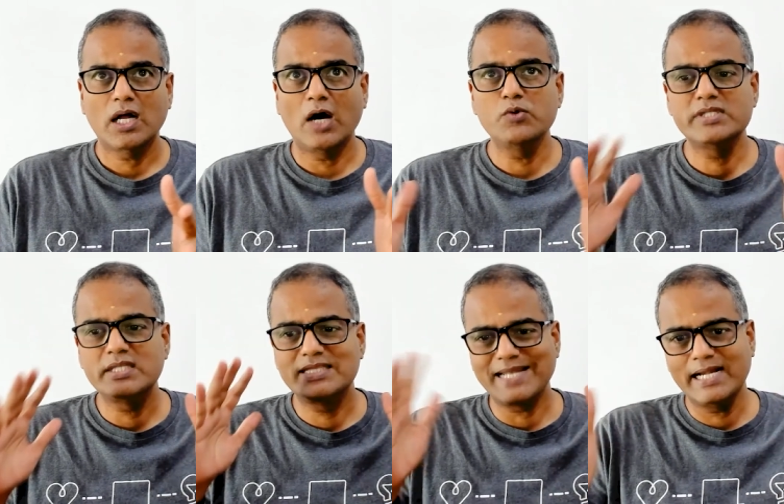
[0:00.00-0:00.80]
how is
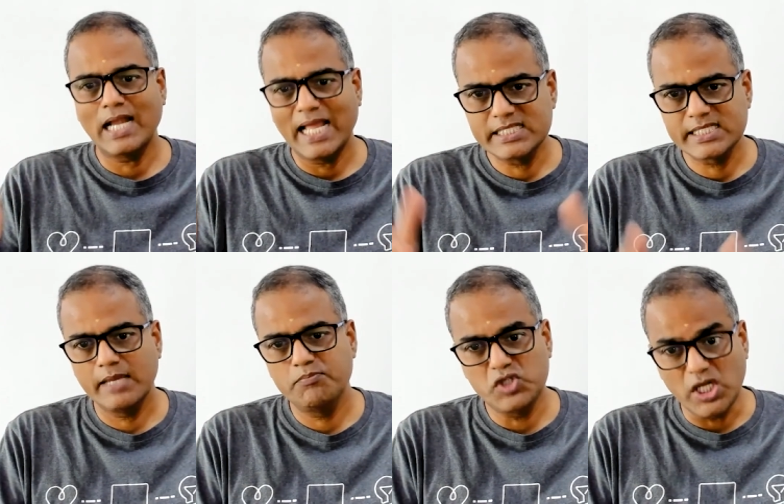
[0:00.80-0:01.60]
the threat
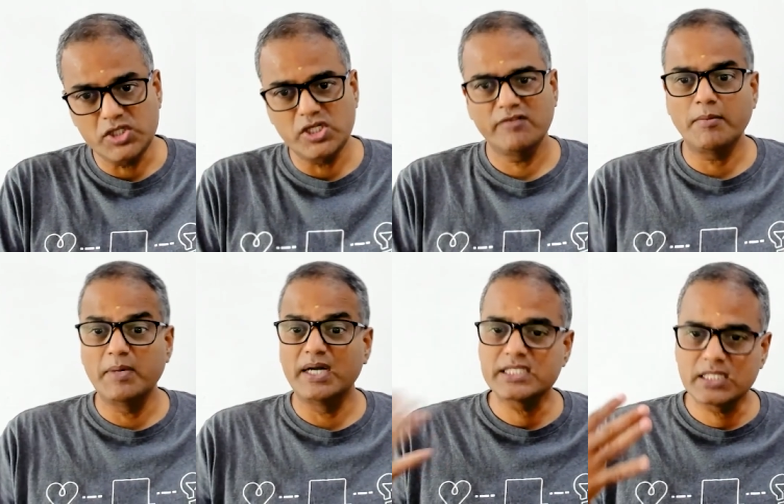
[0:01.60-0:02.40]
landscape changing from
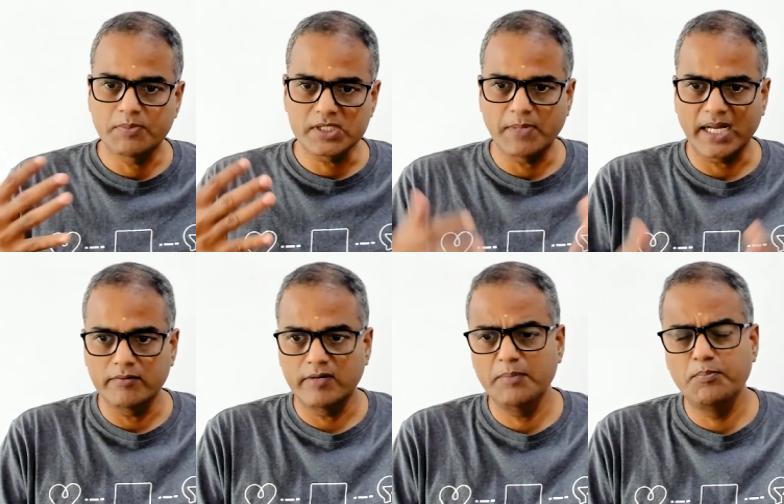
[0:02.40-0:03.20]
a risk
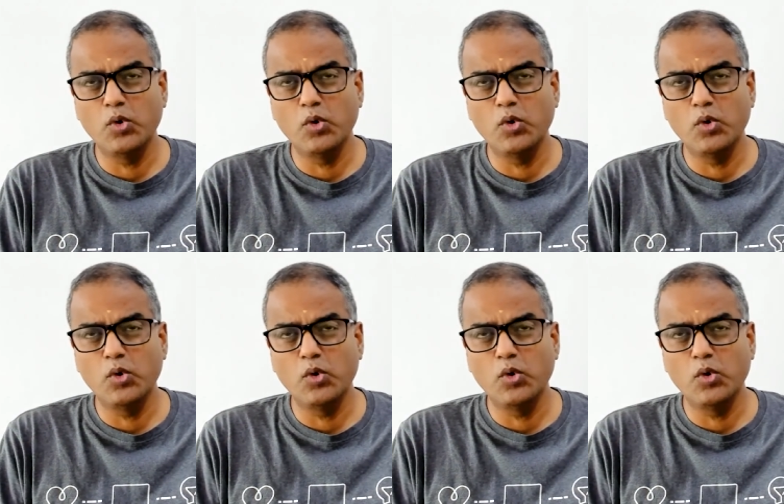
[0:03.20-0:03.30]
perspective, right?